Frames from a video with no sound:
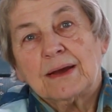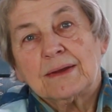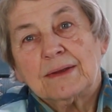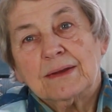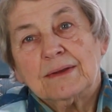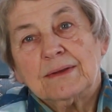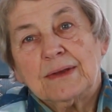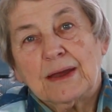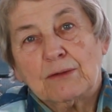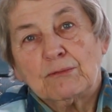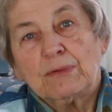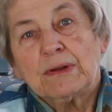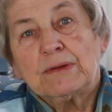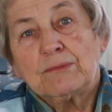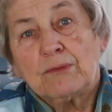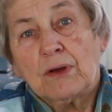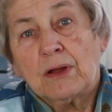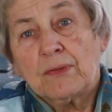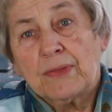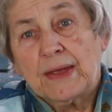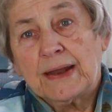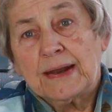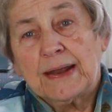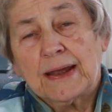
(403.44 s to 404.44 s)
get rid of
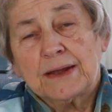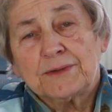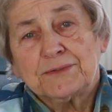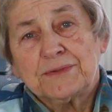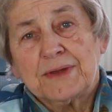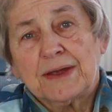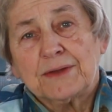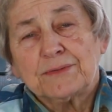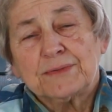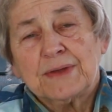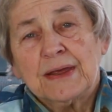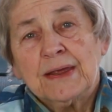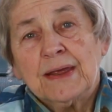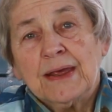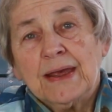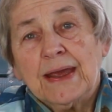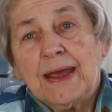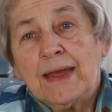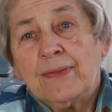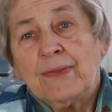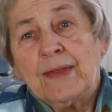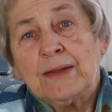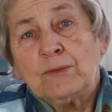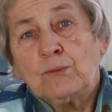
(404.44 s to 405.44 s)
all that excess.
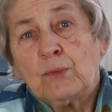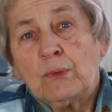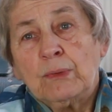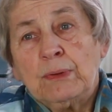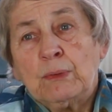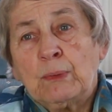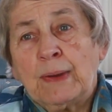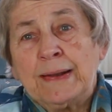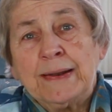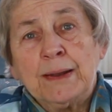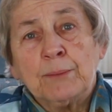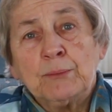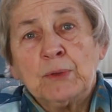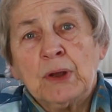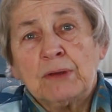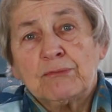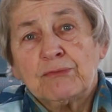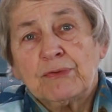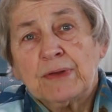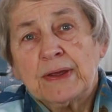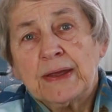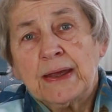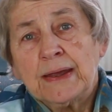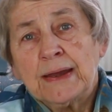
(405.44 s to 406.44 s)
And then we wind up not
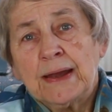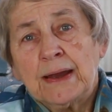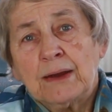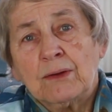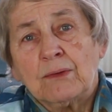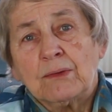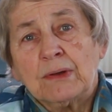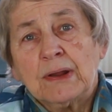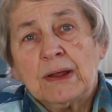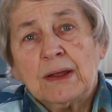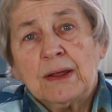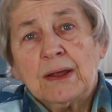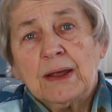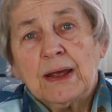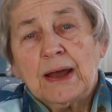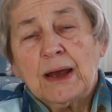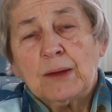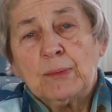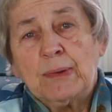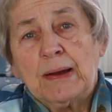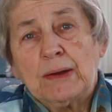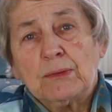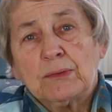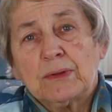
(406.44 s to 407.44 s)
freaking out
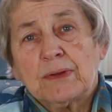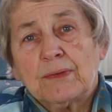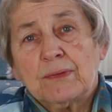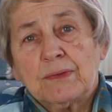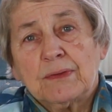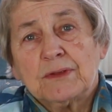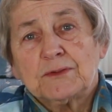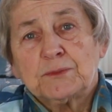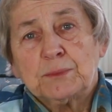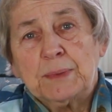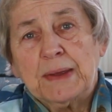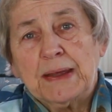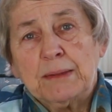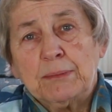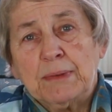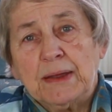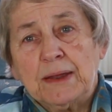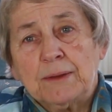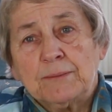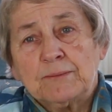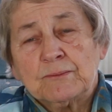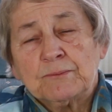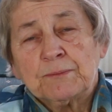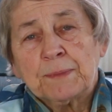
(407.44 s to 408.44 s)
about this
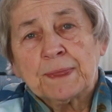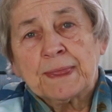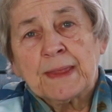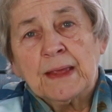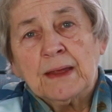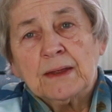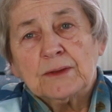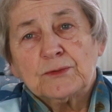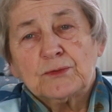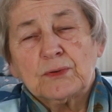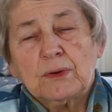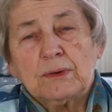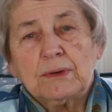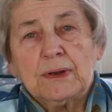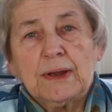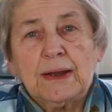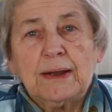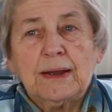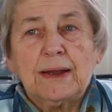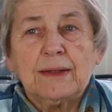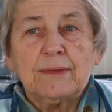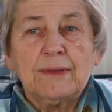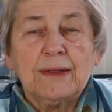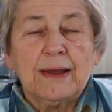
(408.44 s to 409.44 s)
baby. So
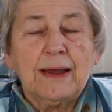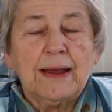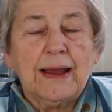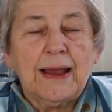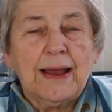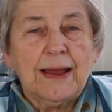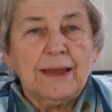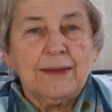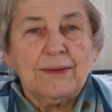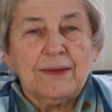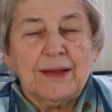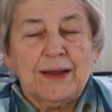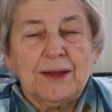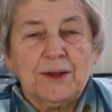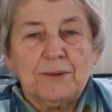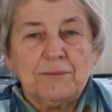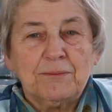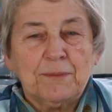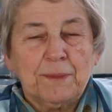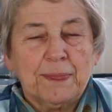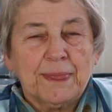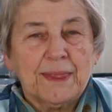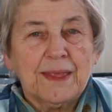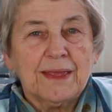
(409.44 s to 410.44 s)

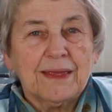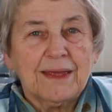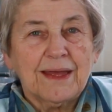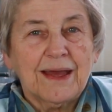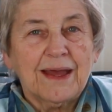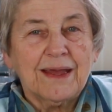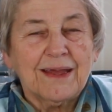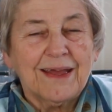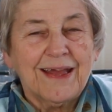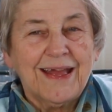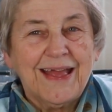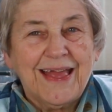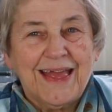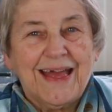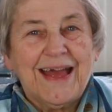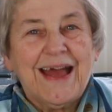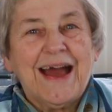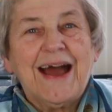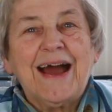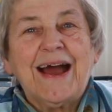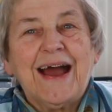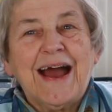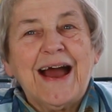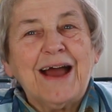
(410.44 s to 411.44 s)

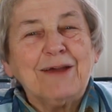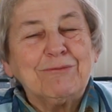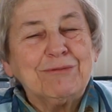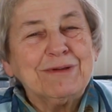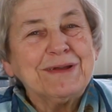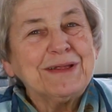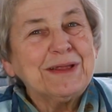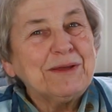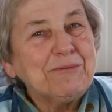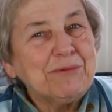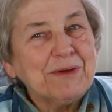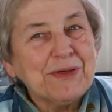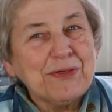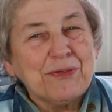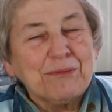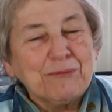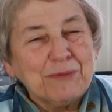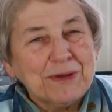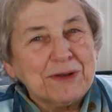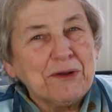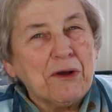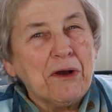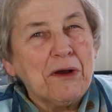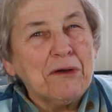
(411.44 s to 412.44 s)
I really wish
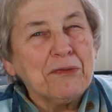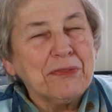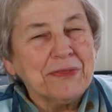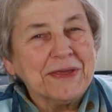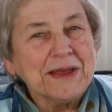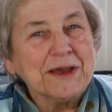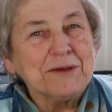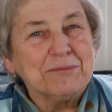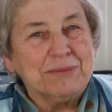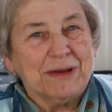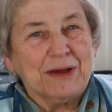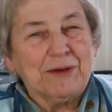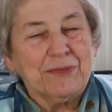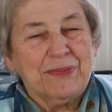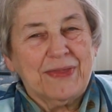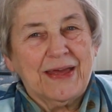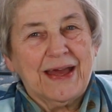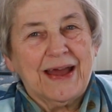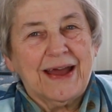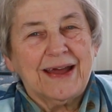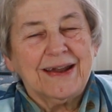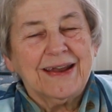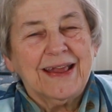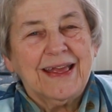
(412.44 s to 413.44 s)
we'd all think about
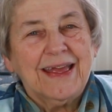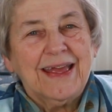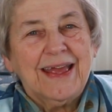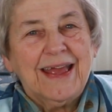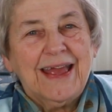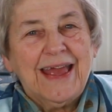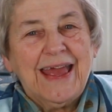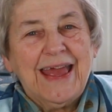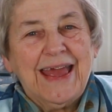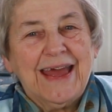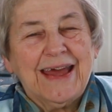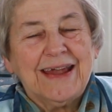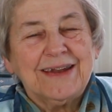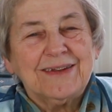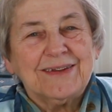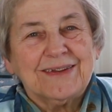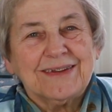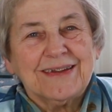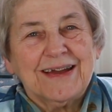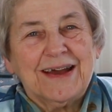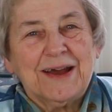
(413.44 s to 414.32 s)
that and